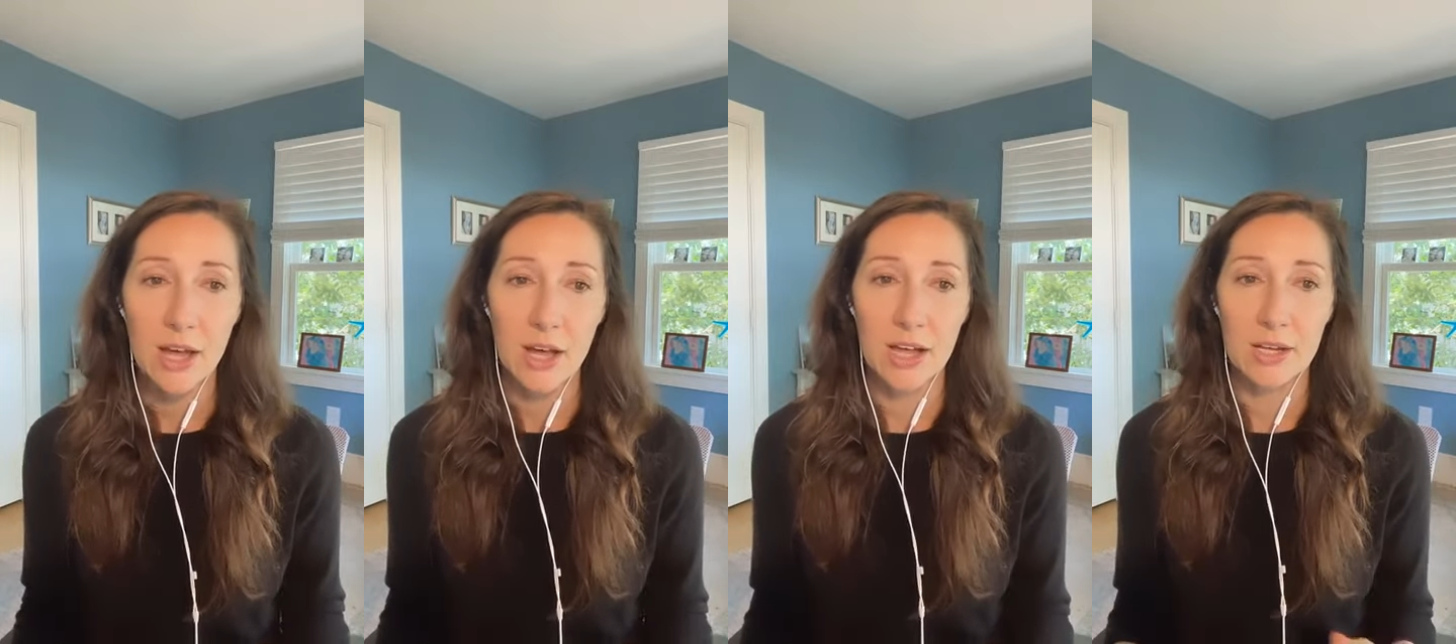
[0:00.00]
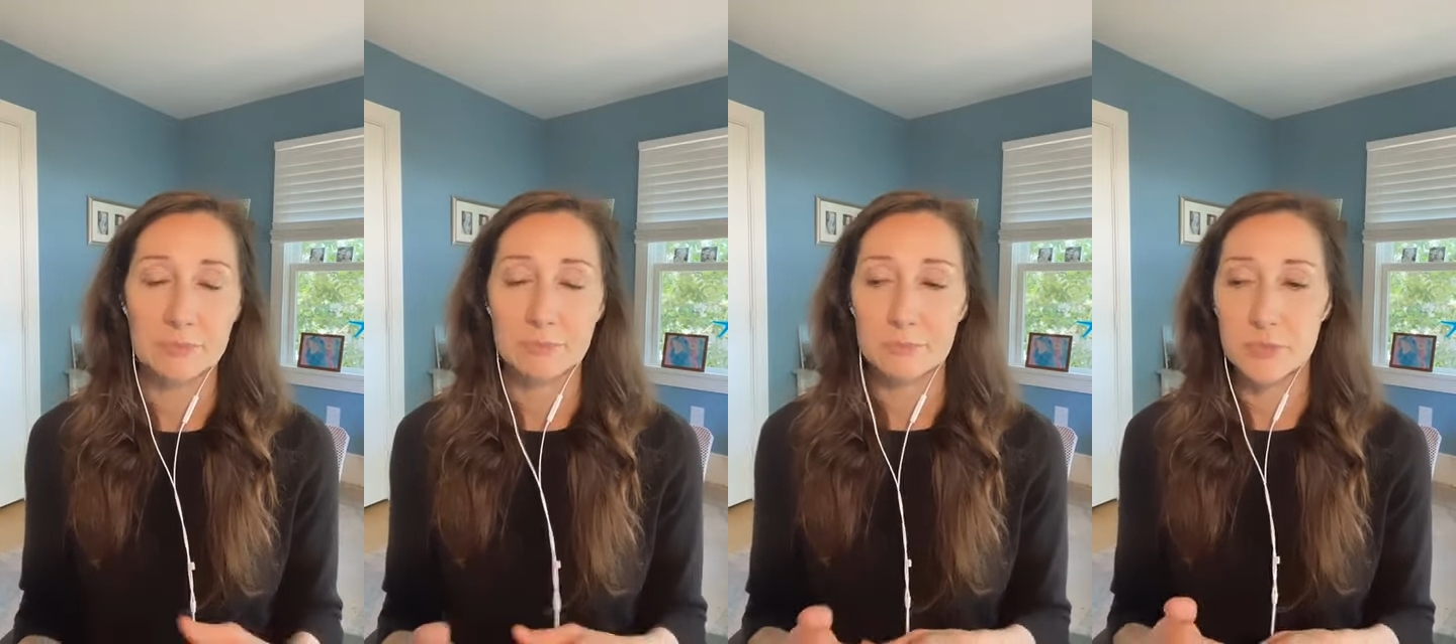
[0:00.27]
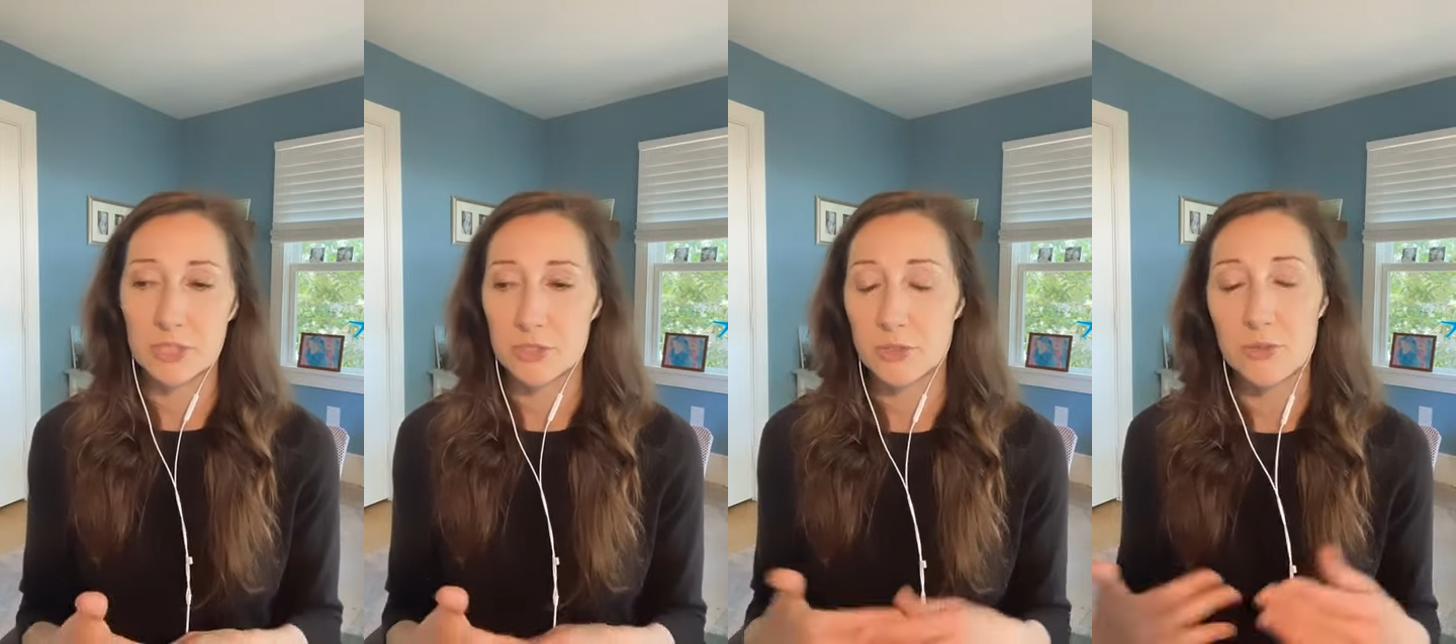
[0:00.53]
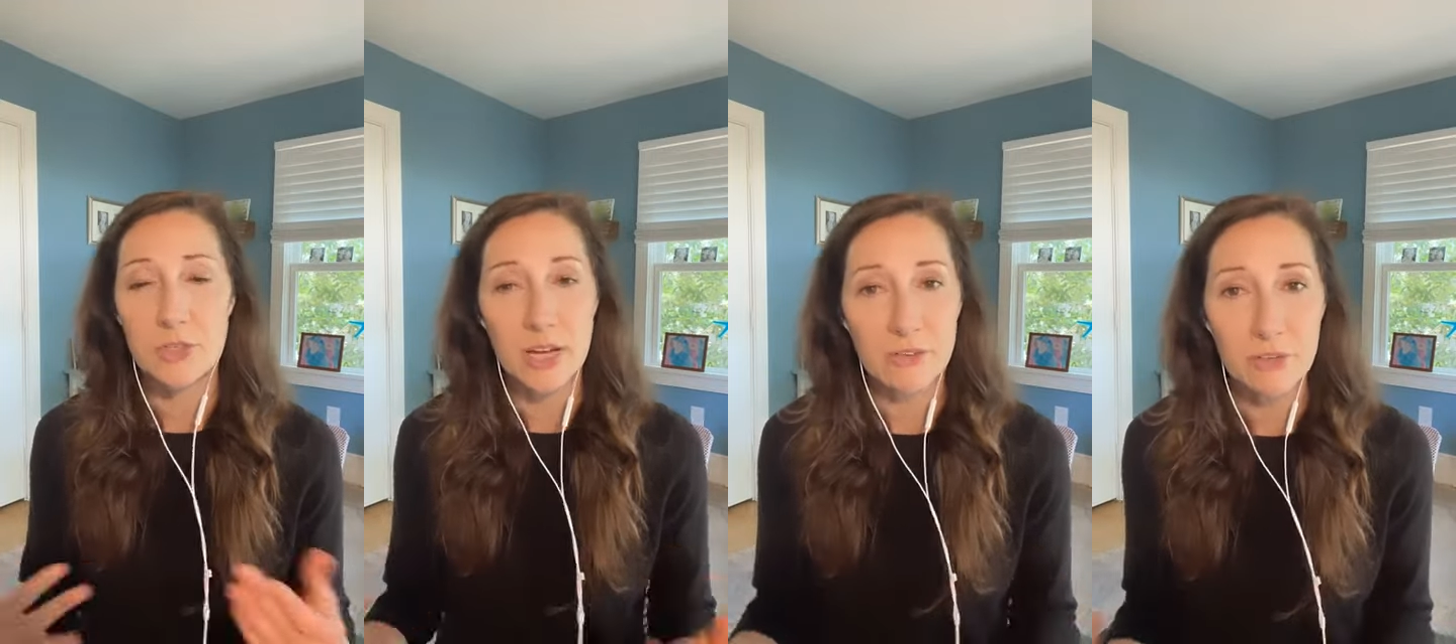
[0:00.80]
Because
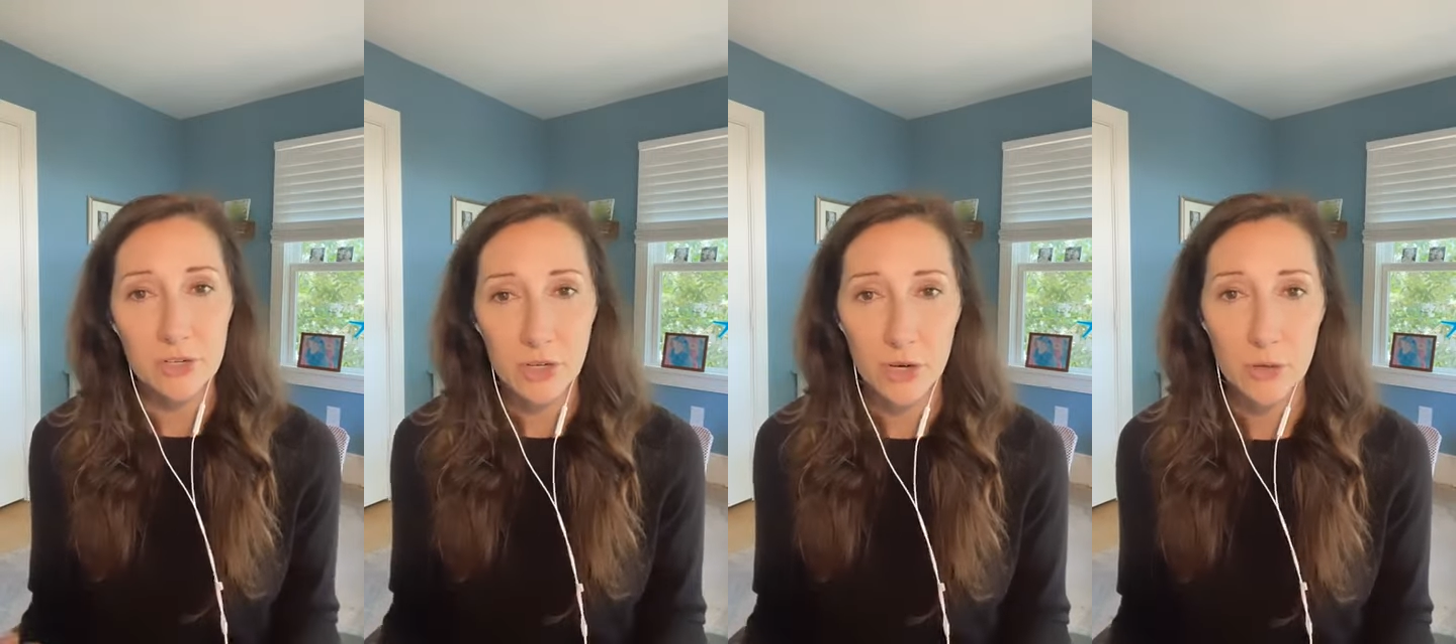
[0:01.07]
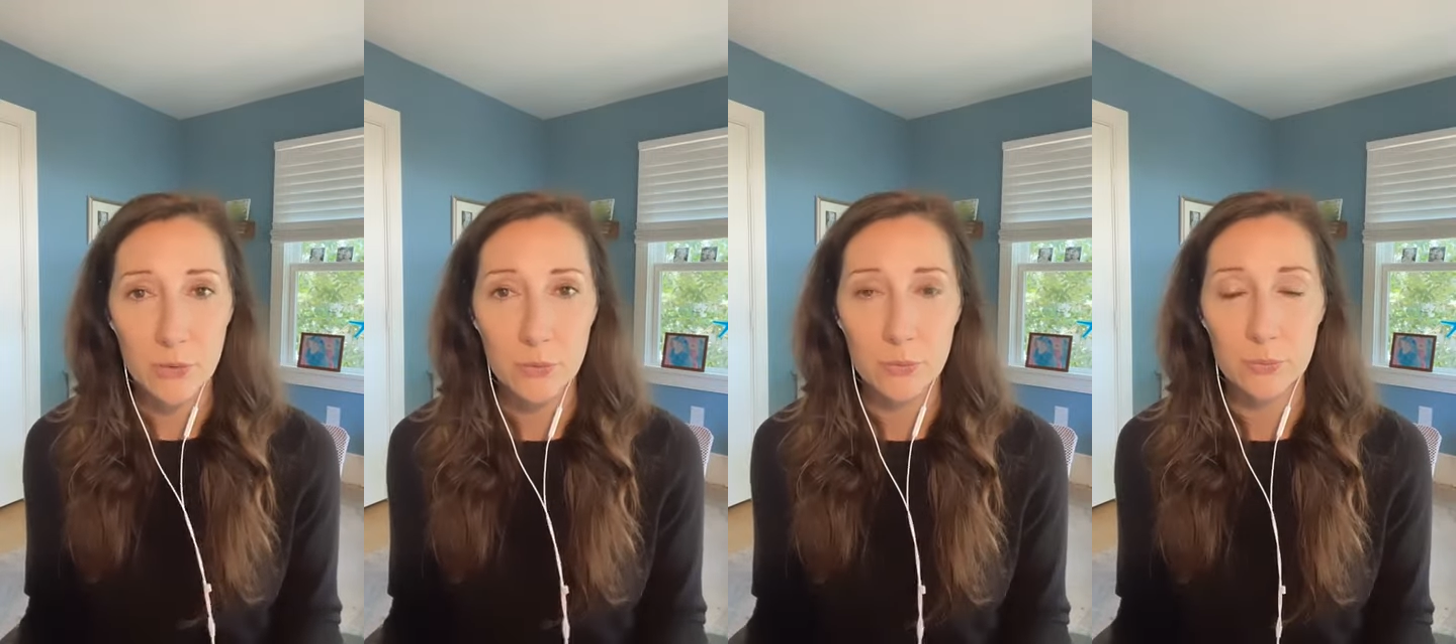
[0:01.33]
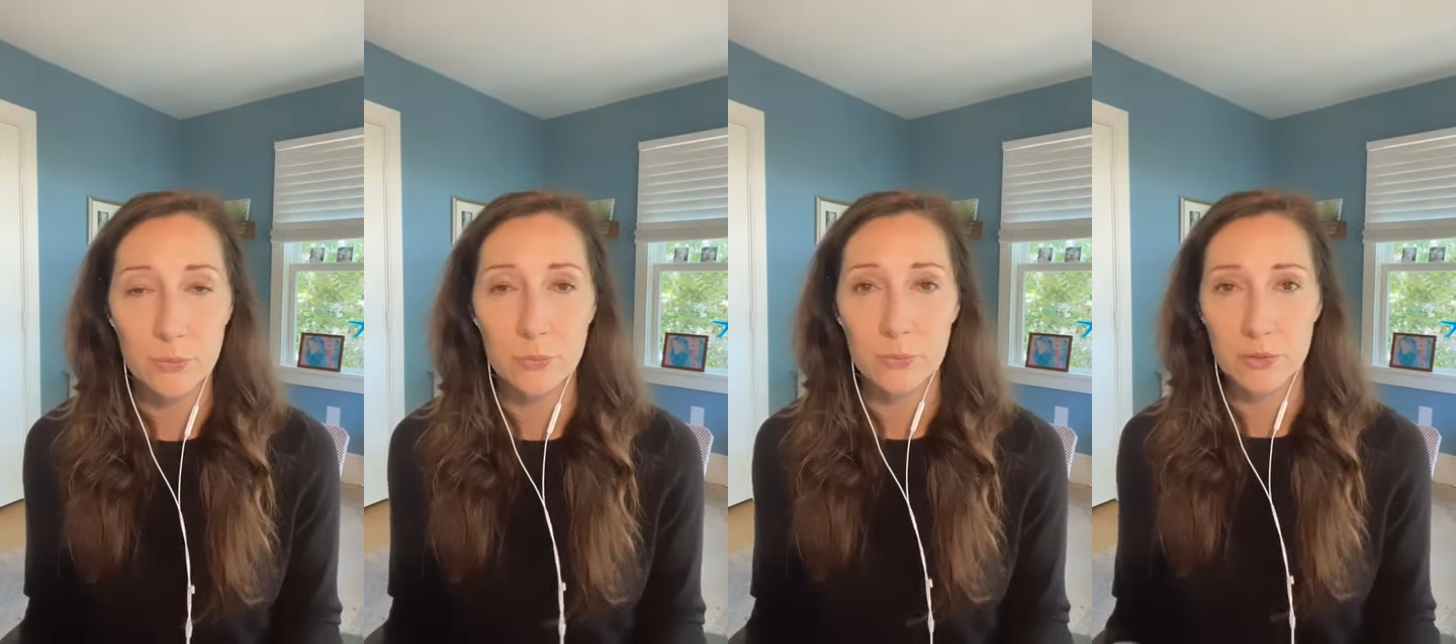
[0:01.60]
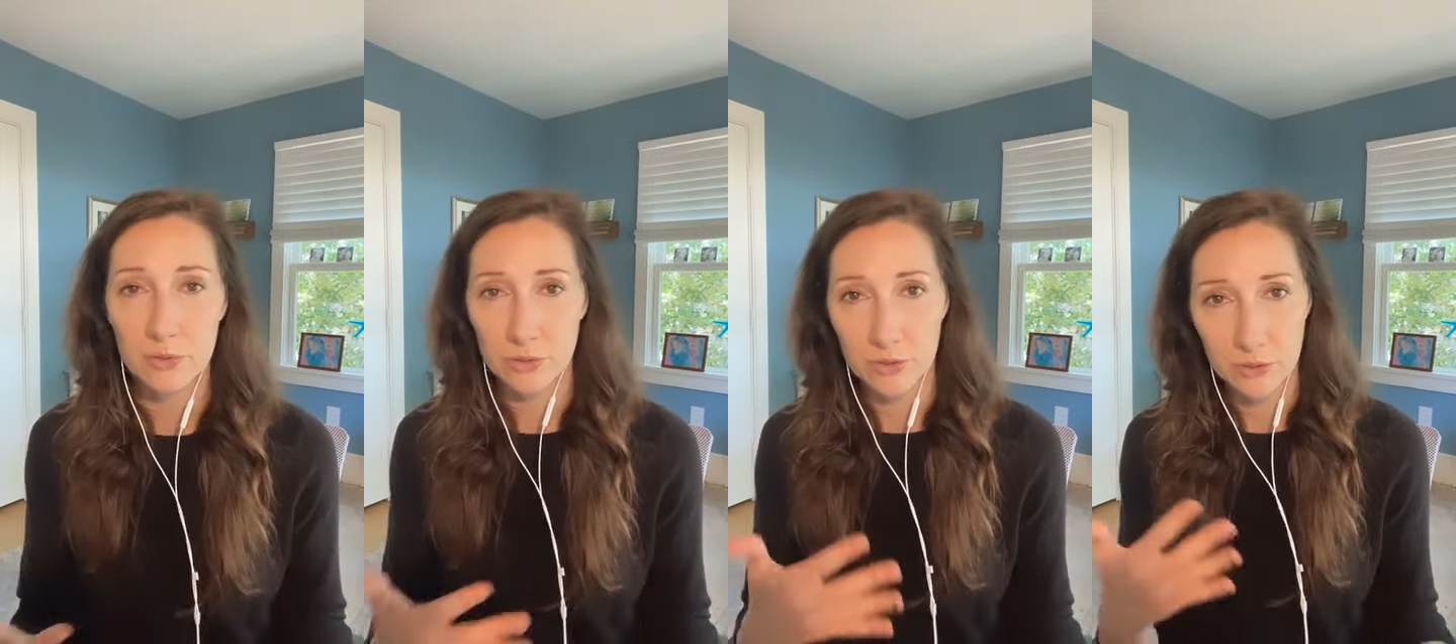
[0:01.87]
you never know,
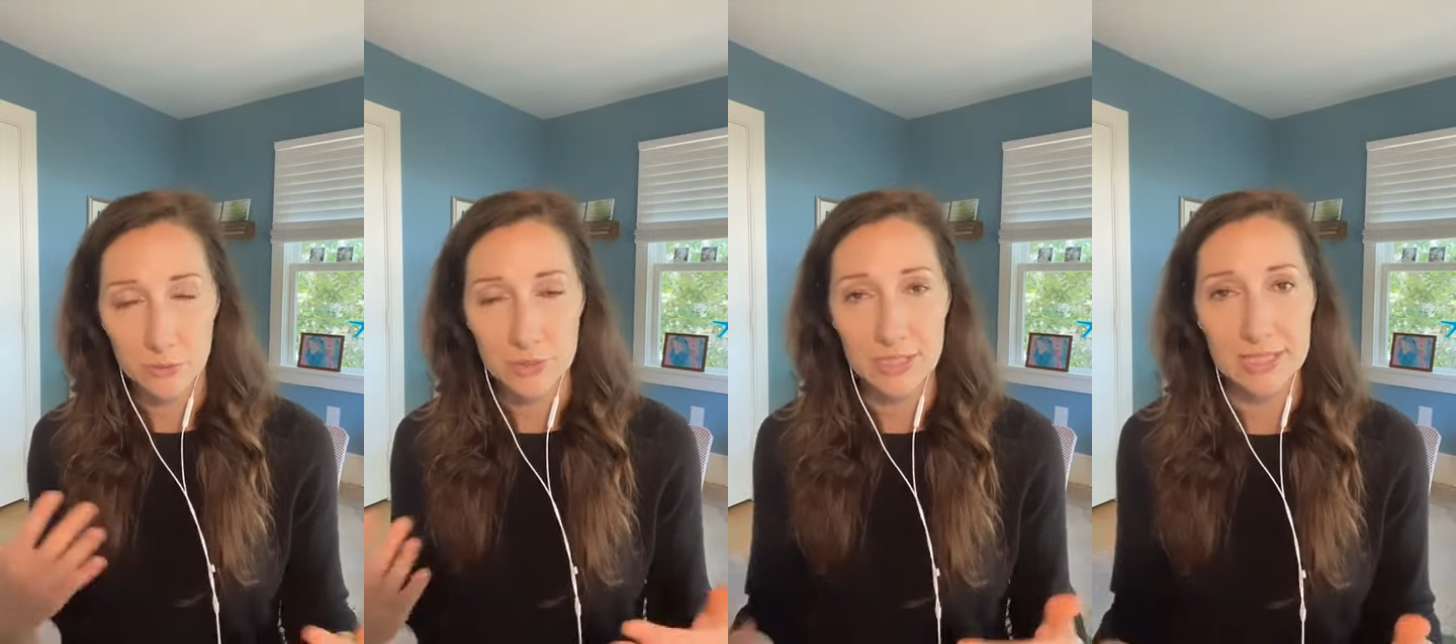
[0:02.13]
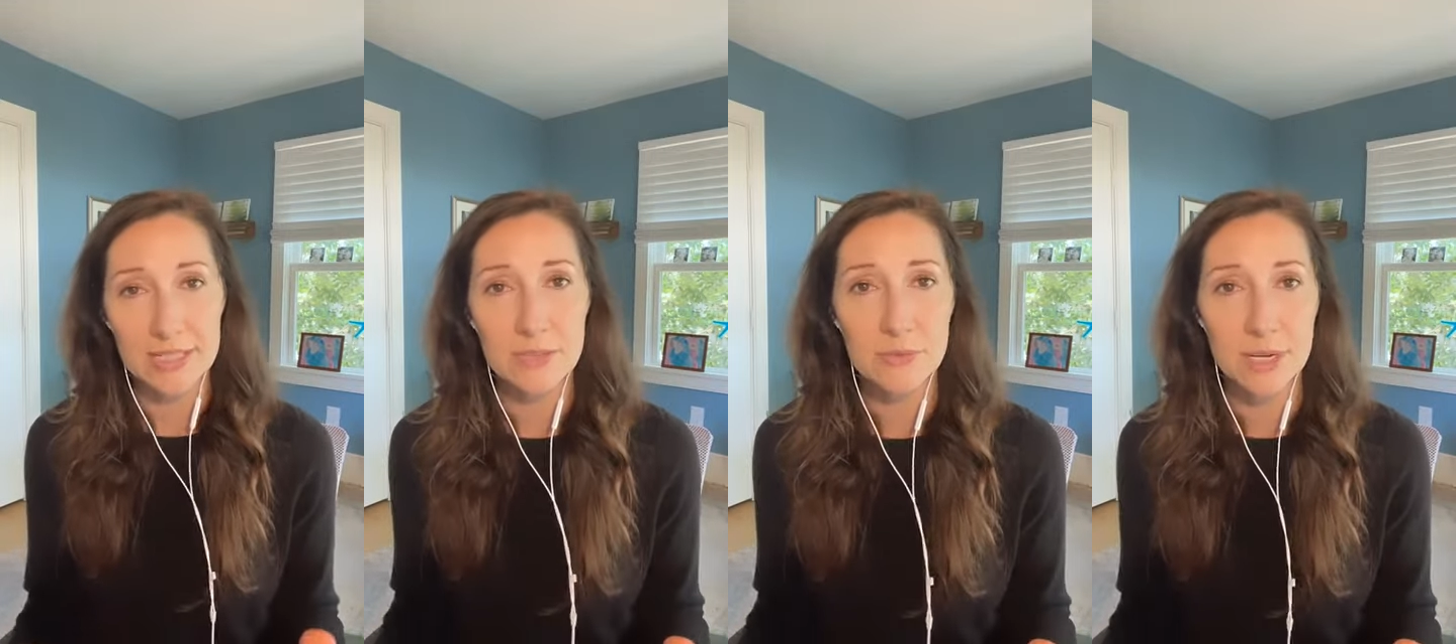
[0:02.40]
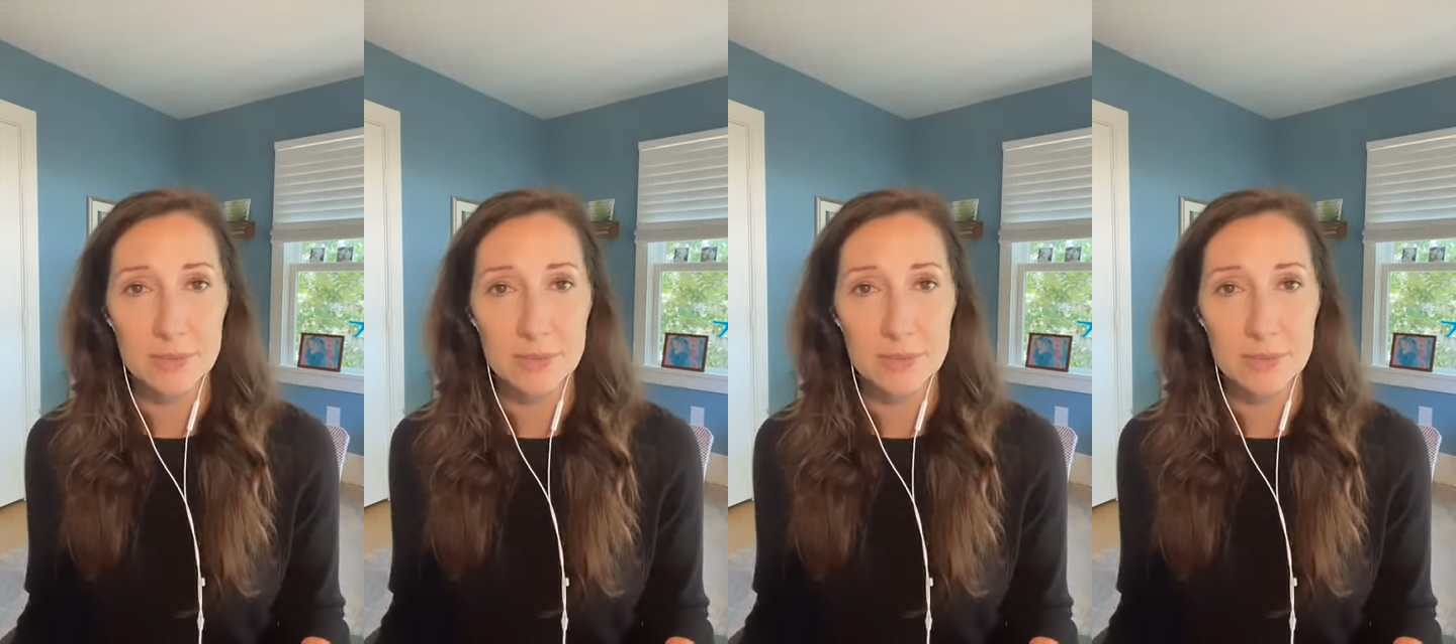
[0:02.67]
getting the